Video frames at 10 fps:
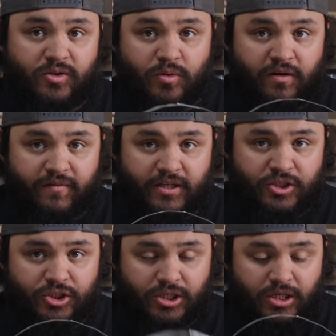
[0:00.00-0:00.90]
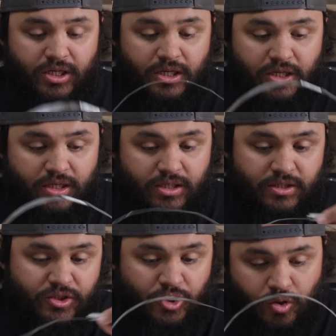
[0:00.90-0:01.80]
12-inch
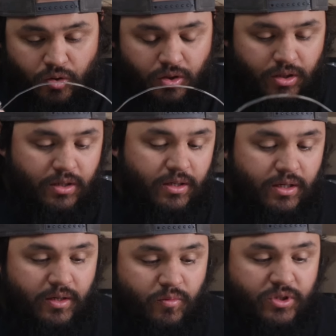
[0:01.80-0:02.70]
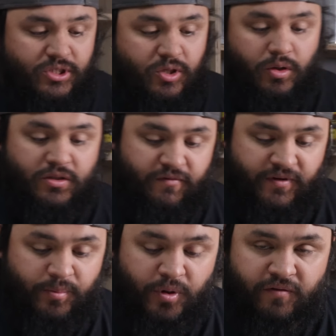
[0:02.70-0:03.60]
circle, which is going to
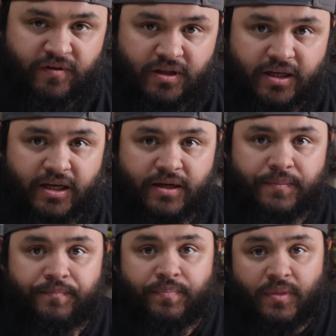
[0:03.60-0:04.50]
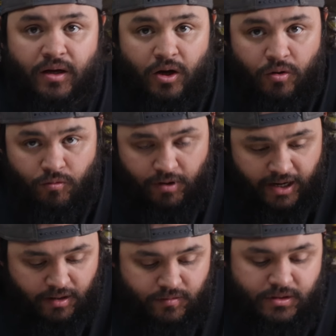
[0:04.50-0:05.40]
fit perfectly
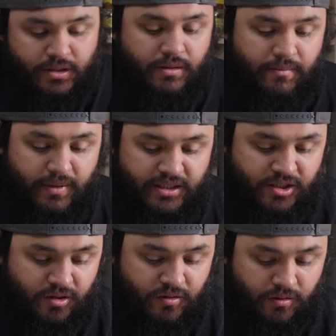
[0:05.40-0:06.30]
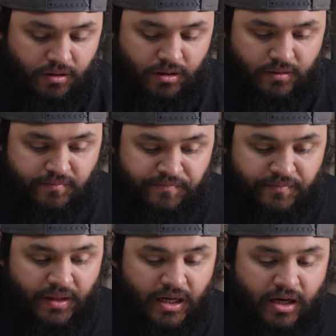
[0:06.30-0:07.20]
around my circle.
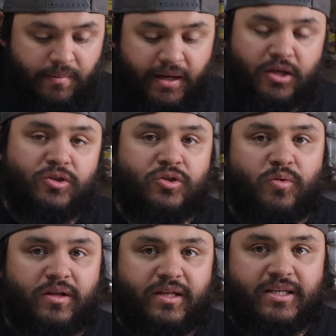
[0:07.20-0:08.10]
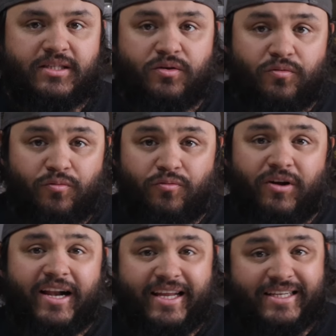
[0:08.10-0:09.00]
And you just want these
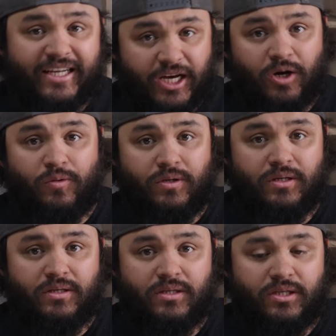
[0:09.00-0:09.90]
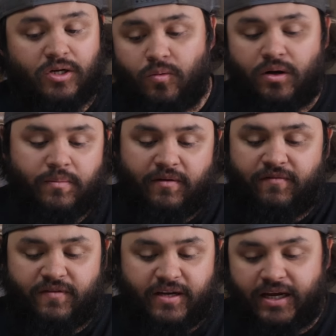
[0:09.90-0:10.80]
ready to go. You don't want to be
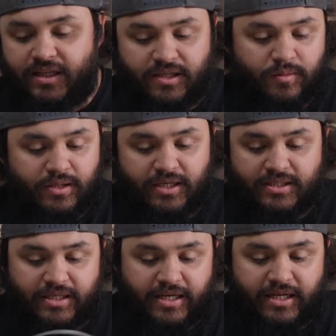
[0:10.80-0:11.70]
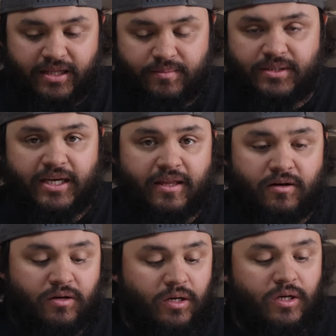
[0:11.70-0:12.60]
finagling with these and getting them
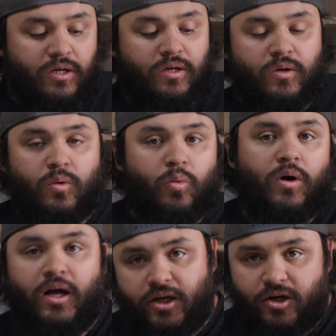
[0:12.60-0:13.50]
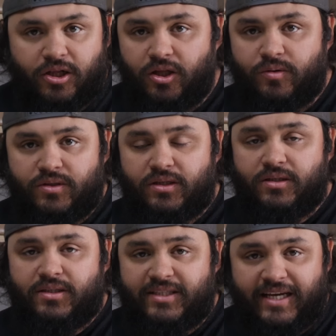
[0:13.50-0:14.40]
together while your glue is
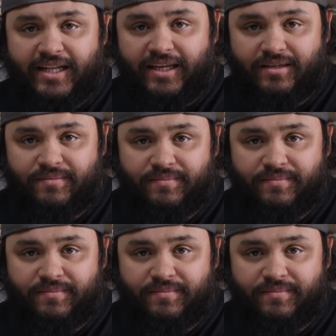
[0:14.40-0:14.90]
setting.